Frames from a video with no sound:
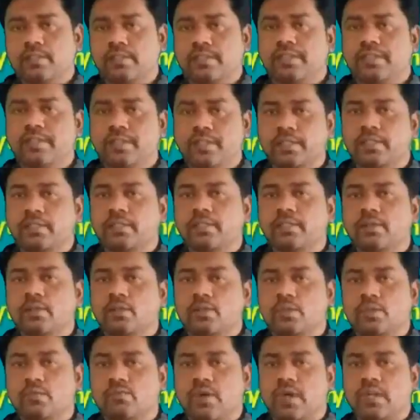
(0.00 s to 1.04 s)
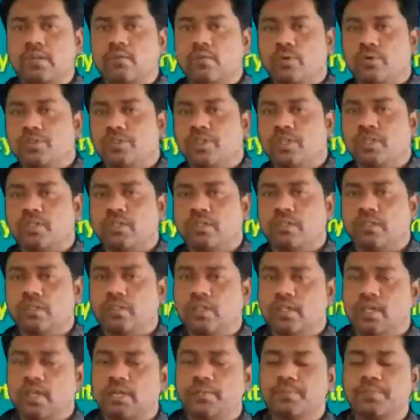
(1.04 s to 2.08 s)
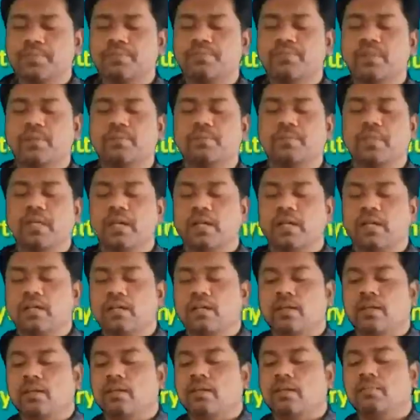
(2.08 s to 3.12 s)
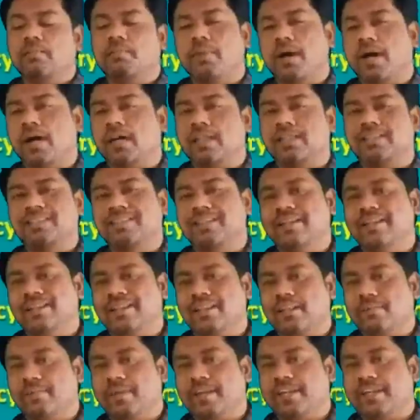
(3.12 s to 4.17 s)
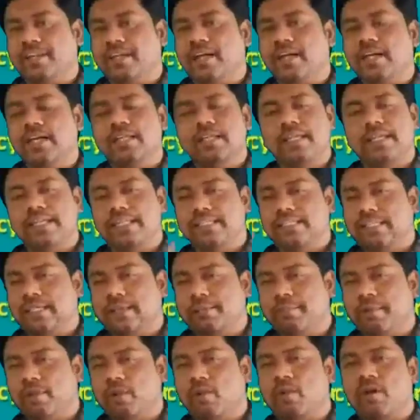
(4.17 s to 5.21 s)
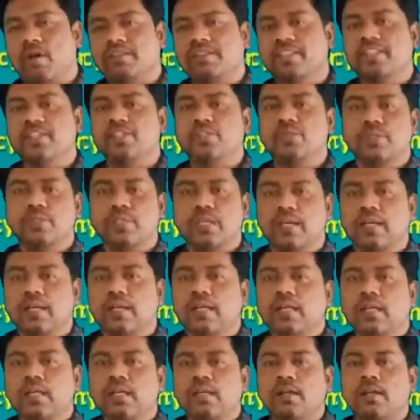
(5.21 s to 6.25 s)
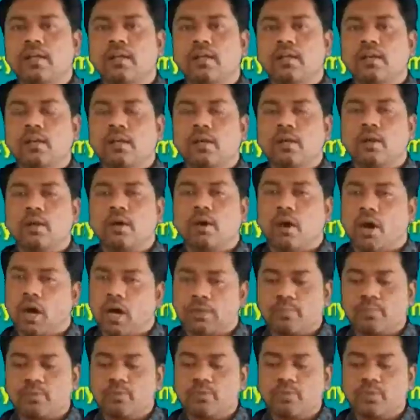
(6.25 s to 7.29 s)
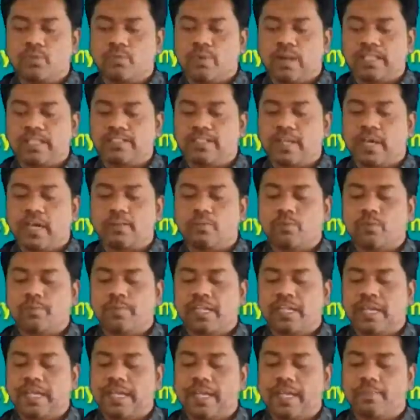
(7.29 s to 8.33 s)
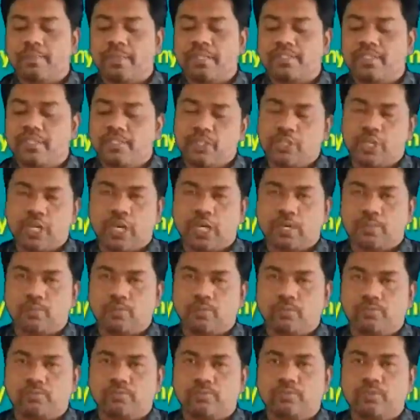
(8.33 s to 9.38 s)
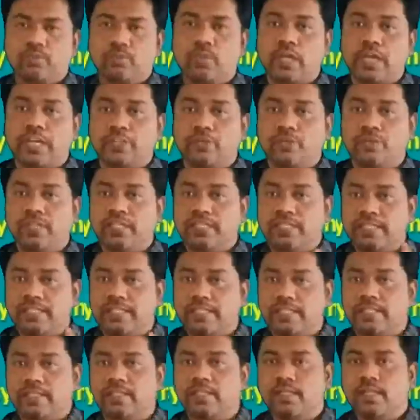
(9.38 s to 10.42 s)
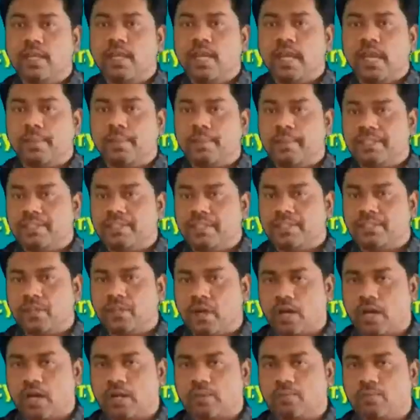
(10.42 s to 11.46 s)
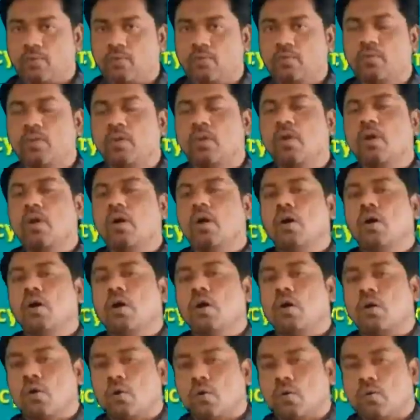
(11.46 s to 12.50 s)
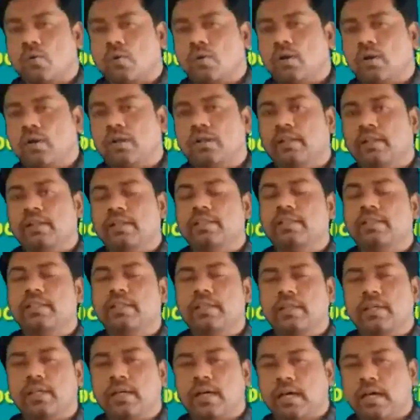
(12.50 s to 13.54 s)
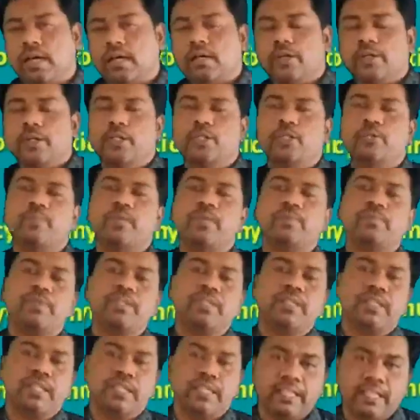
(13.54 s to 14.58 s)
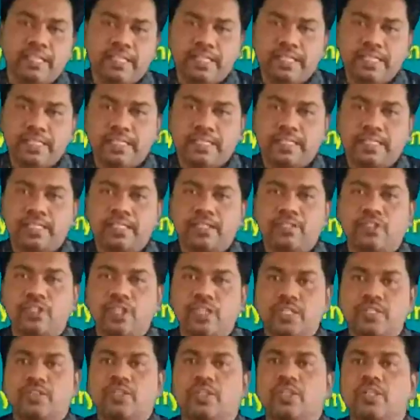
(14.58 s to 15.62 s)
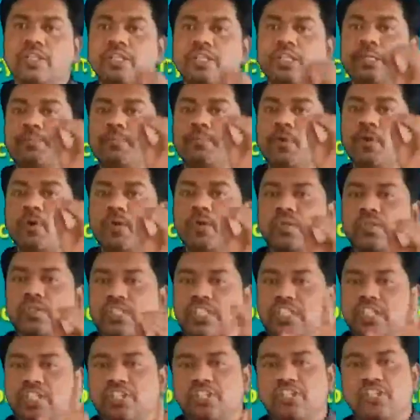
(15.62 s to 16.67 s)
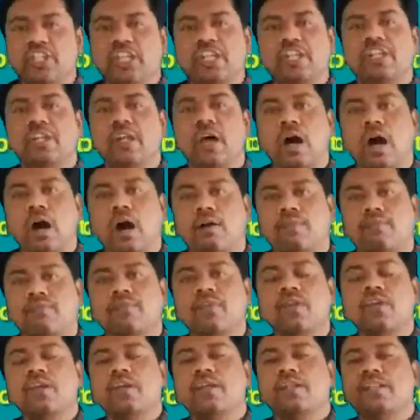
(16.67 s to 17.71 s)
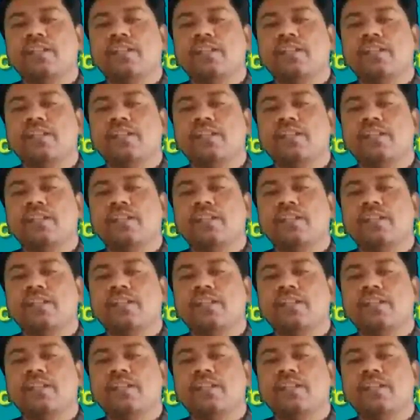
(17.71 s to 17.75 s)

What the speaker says: year, so one question comes from the pars intermedia. It is belonging to the hormone. So what is the hormone, beta? MSH hormone. So actually this MSH hormone role in the human being is just deposition of